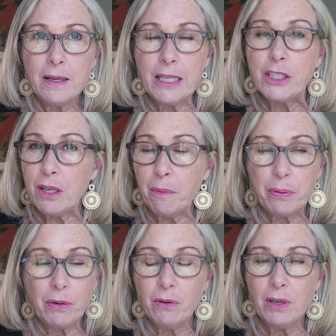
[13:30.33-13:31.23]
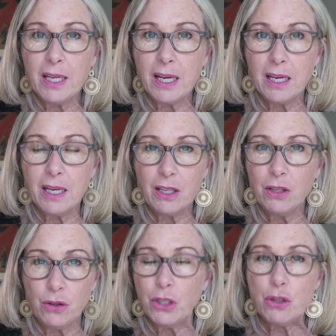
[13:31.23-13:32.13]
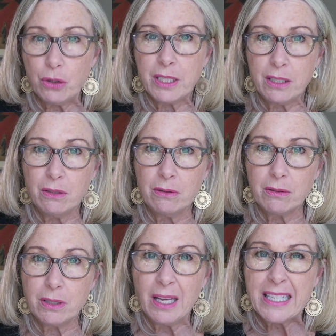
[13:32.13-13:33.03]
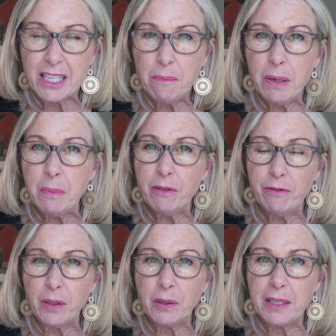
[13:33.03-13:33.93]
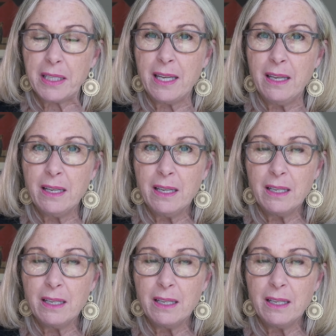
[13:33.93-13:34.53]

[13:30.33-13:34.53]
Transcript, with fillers: It's a purely, the choice is yours. Some people feel that they,